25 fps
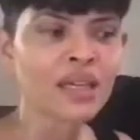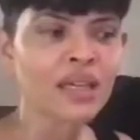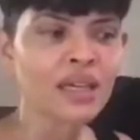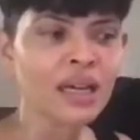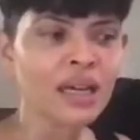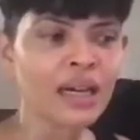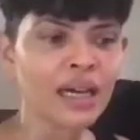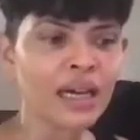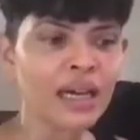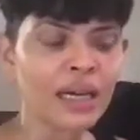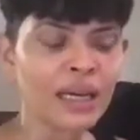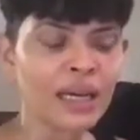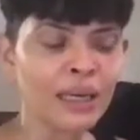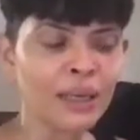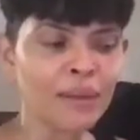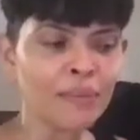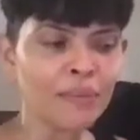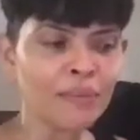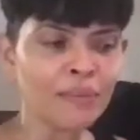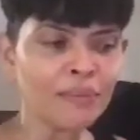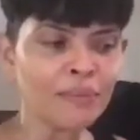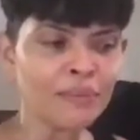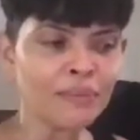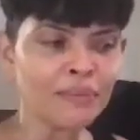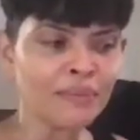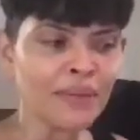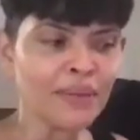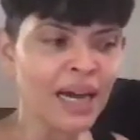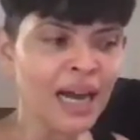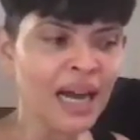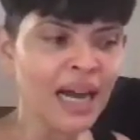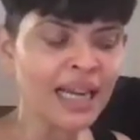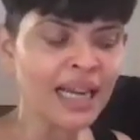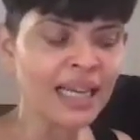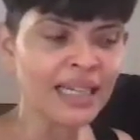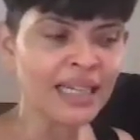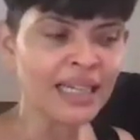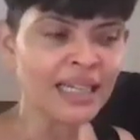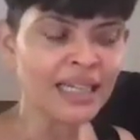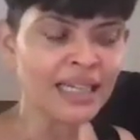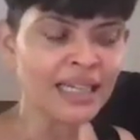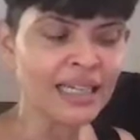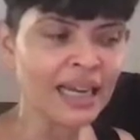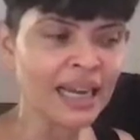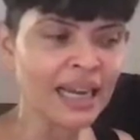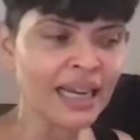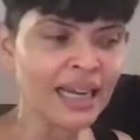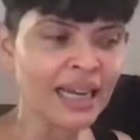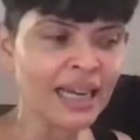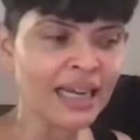I
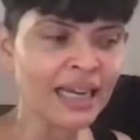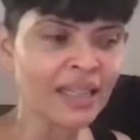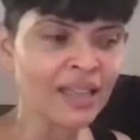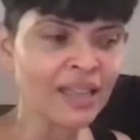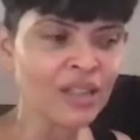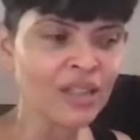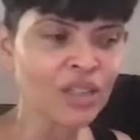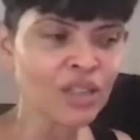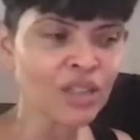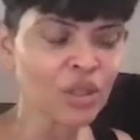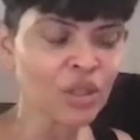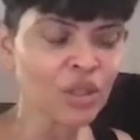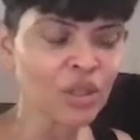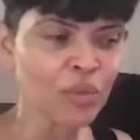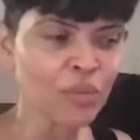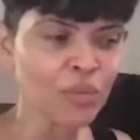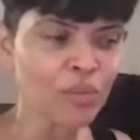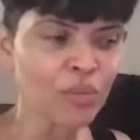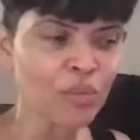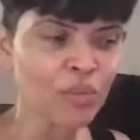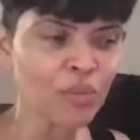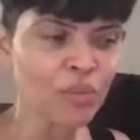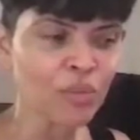hate the trope